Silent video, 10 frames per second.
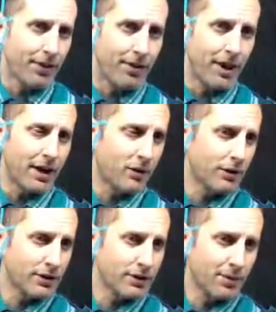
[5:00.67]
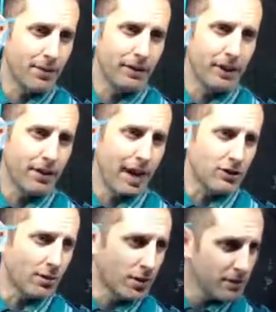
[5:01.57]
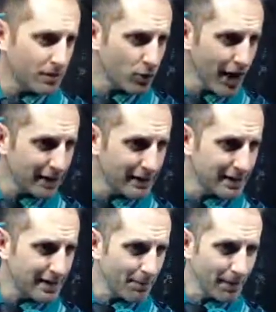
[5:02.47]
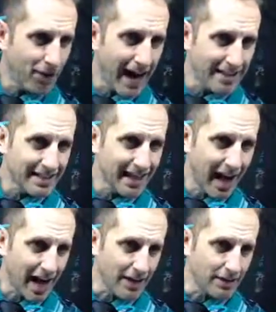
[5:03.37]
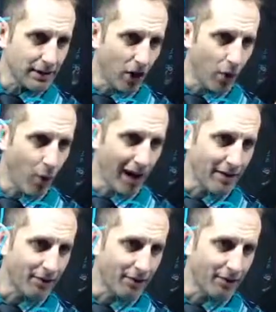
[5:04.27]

then it would look something like that. So I'm going to be subtracting something that size away